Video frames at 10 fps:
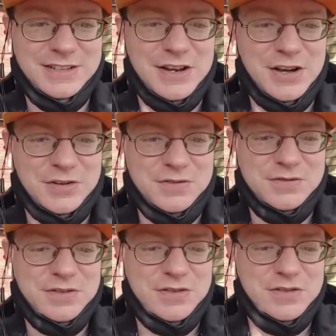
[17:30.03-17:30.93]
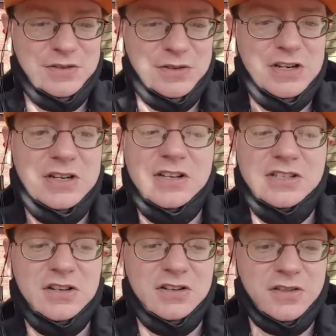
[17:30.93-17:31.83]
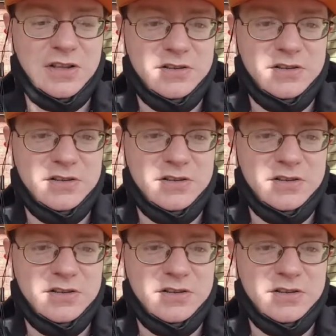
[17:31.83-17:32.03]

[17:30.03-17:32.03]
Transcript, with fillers: No. You do get a Dust though.